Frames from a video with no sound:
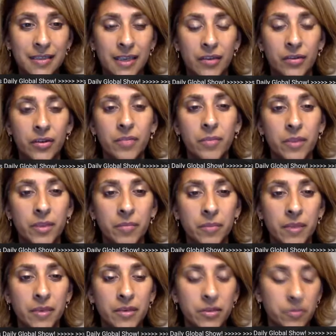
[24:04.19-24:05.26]
They could have been
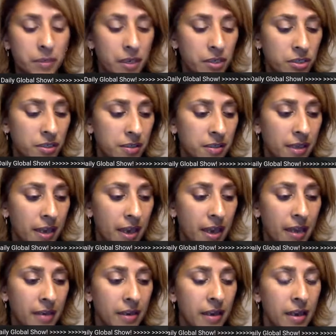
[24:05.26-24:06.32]
the patients that
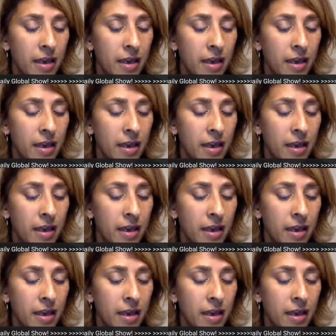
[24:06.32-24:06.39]
had